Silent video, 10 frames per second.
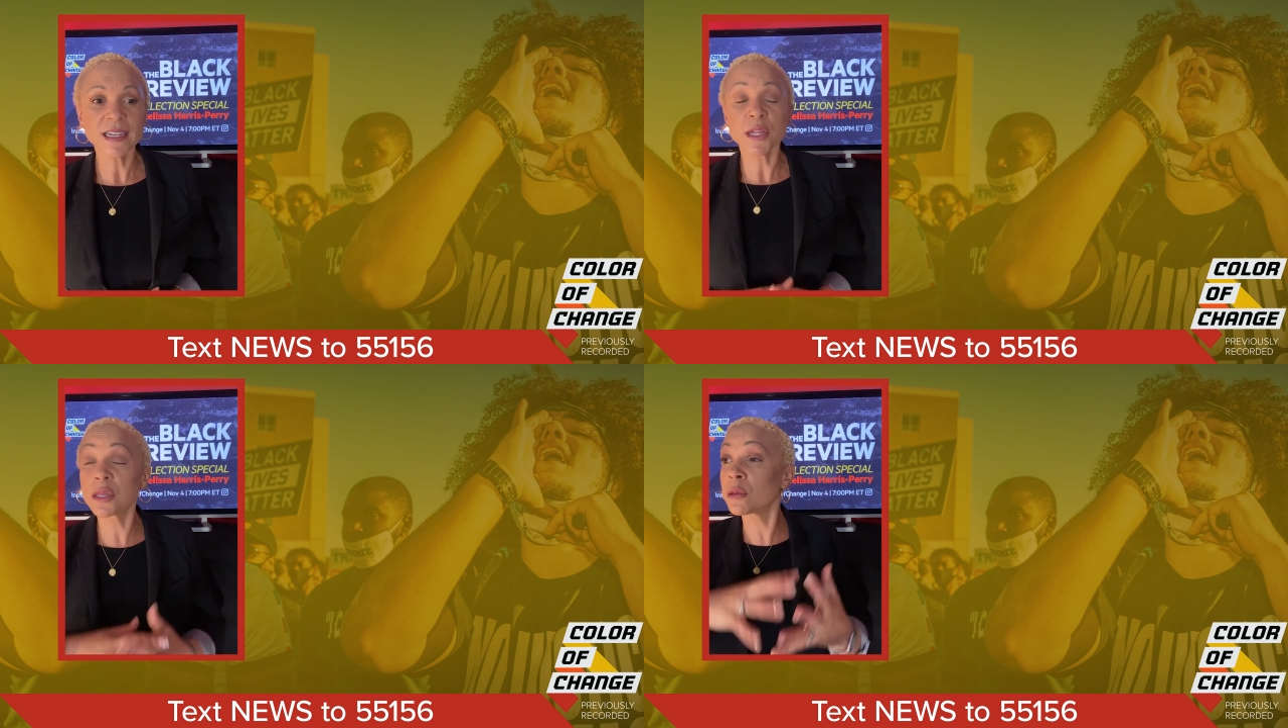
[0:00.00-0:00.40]

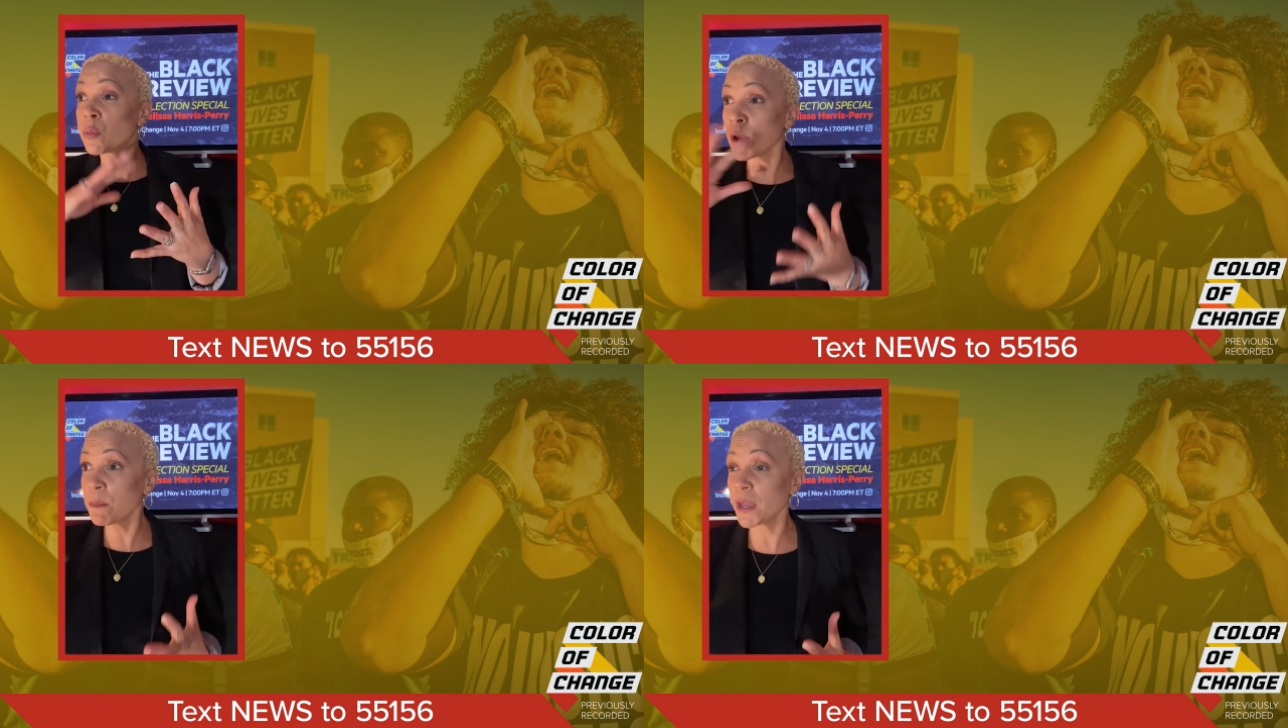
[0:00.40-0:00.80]

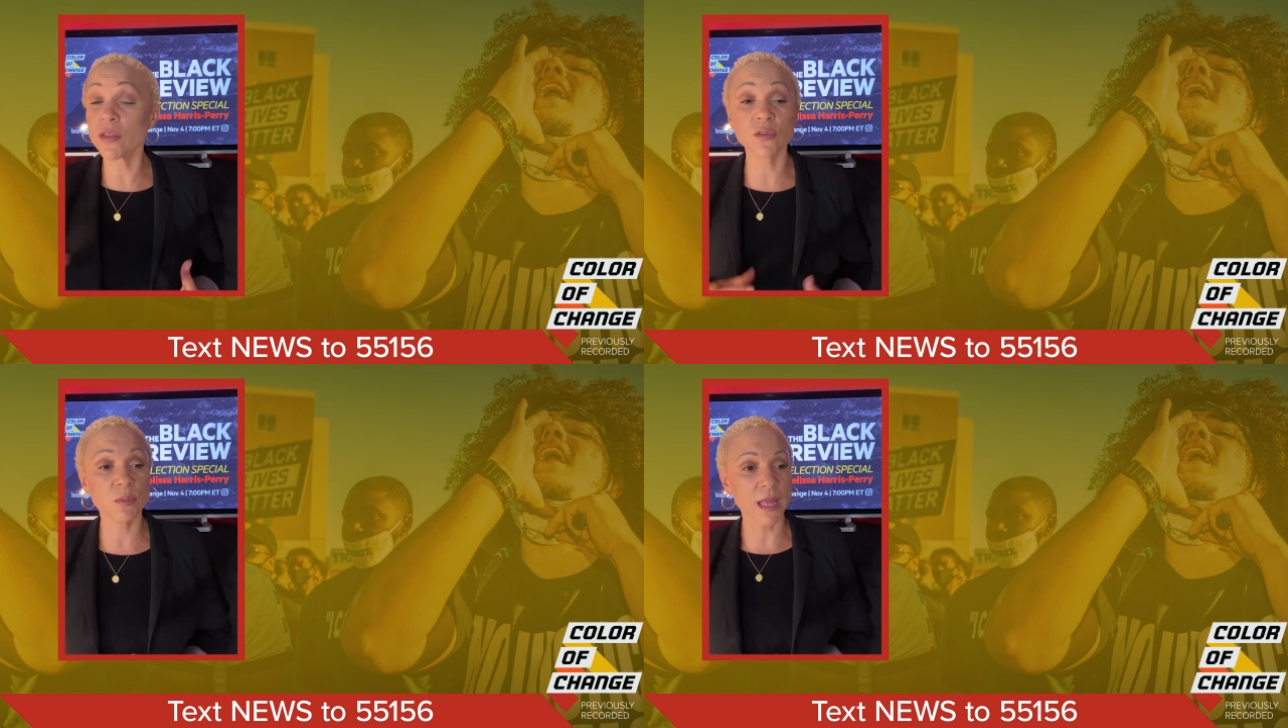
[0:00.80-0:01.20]
sweeping
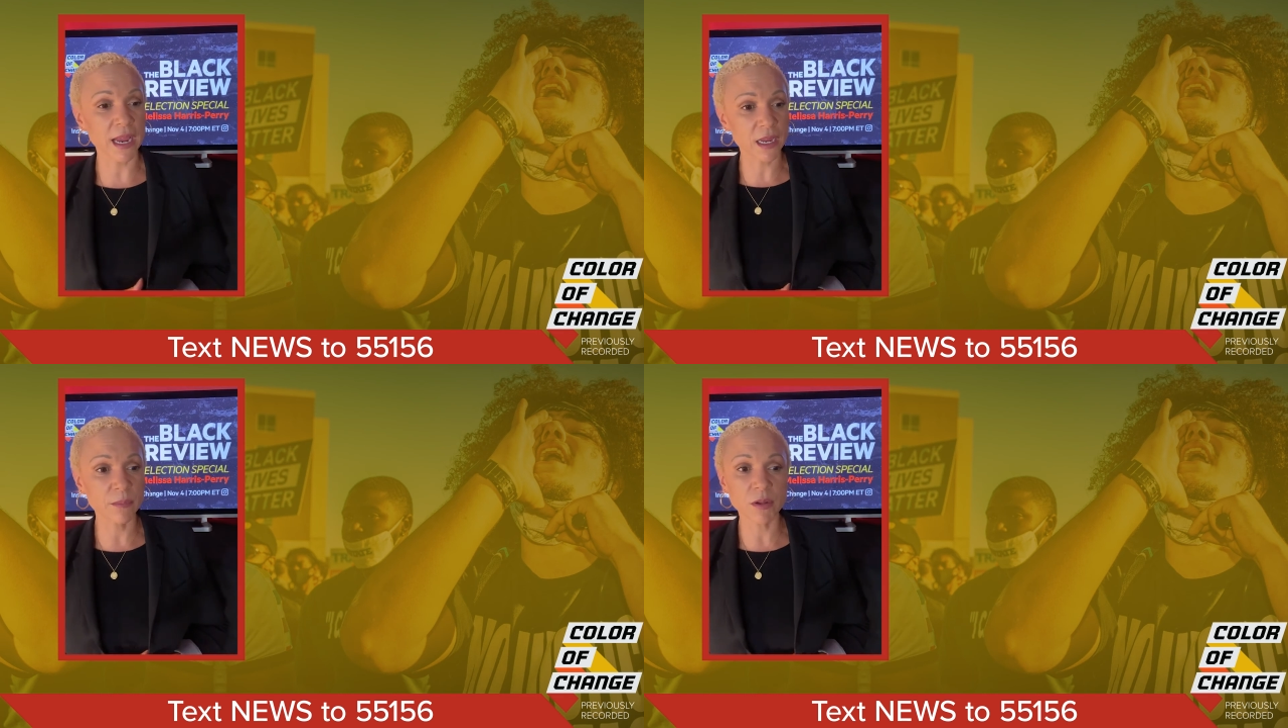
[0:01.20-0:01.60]
through Black
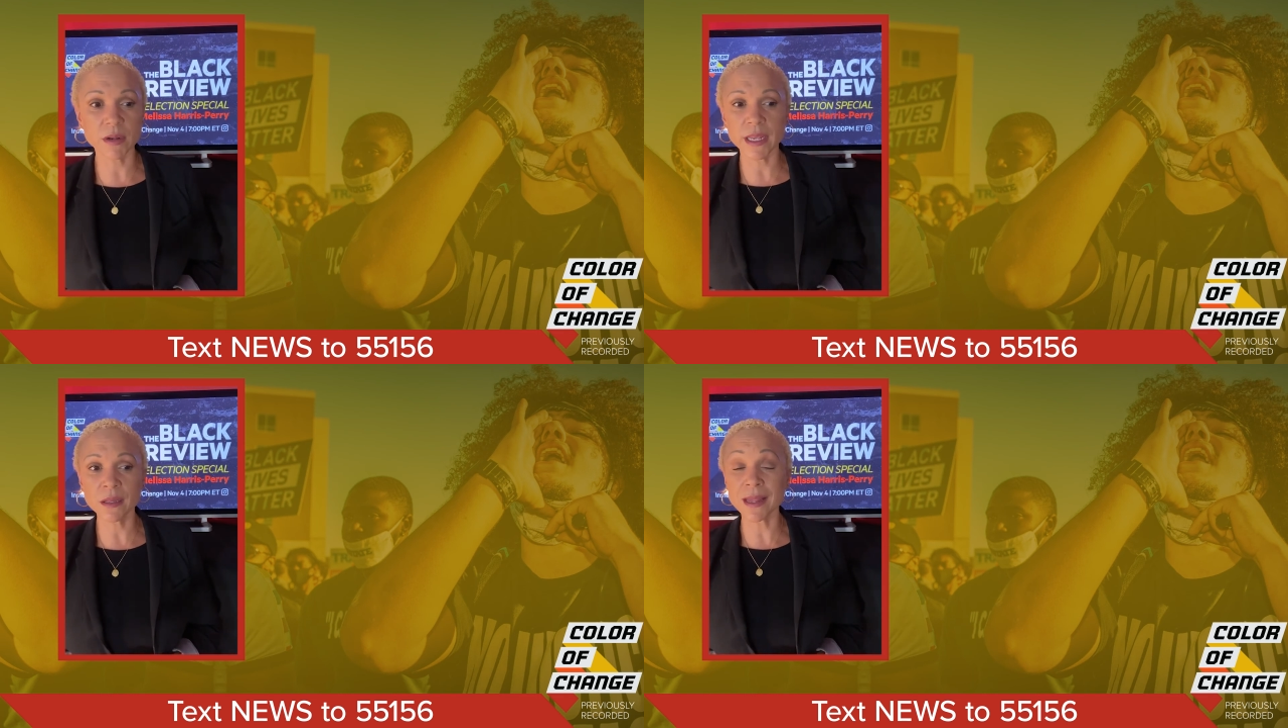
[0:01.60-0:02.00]

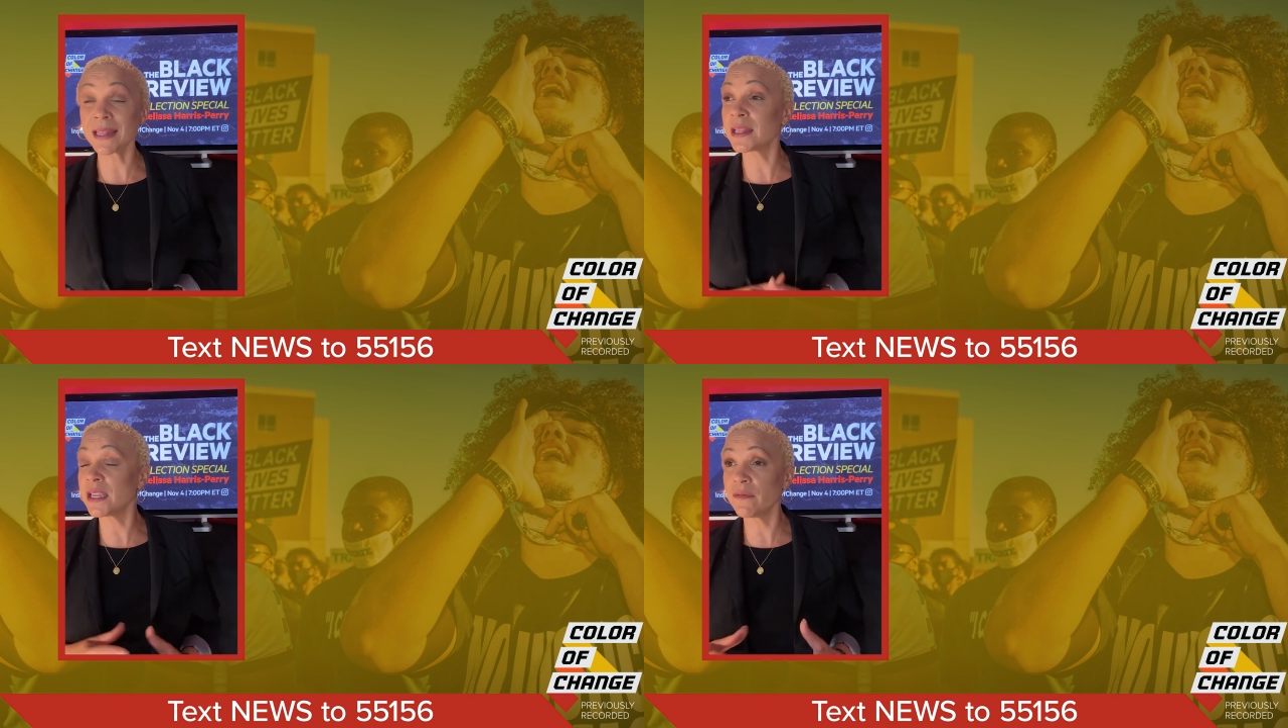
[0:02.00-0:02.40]
communities
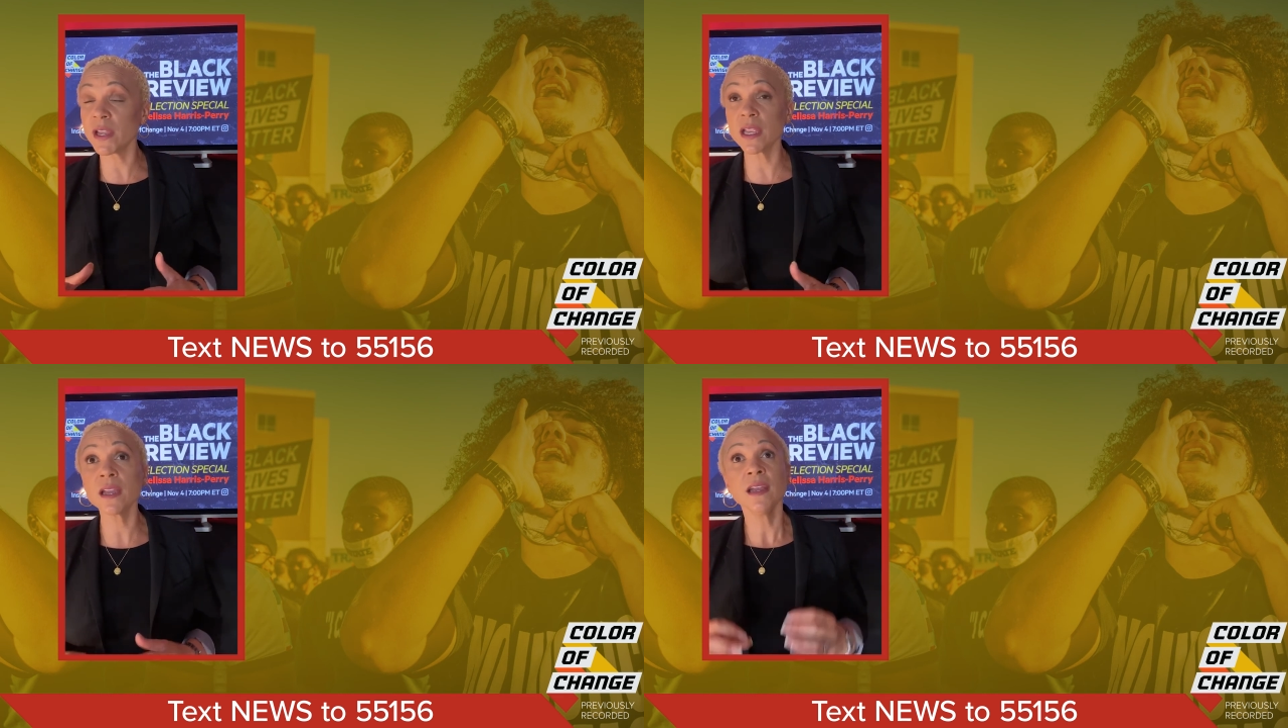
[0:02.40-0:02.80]
and
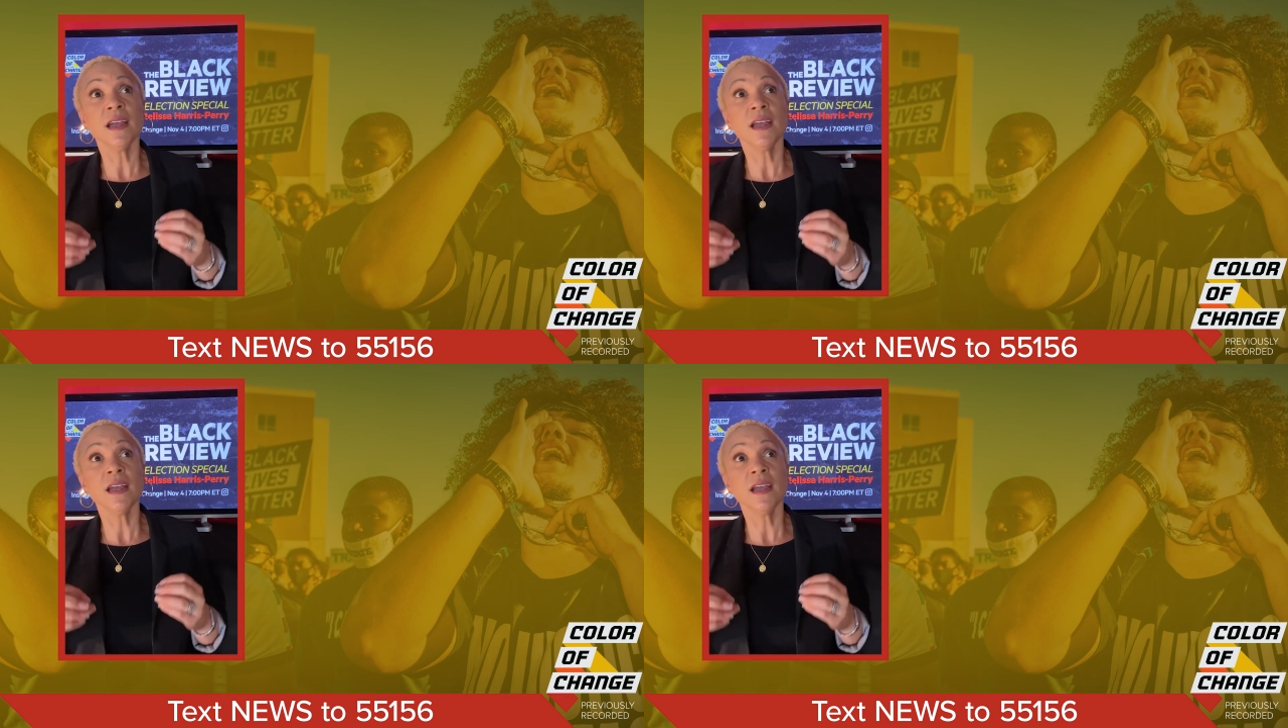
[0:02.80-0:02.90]
leaving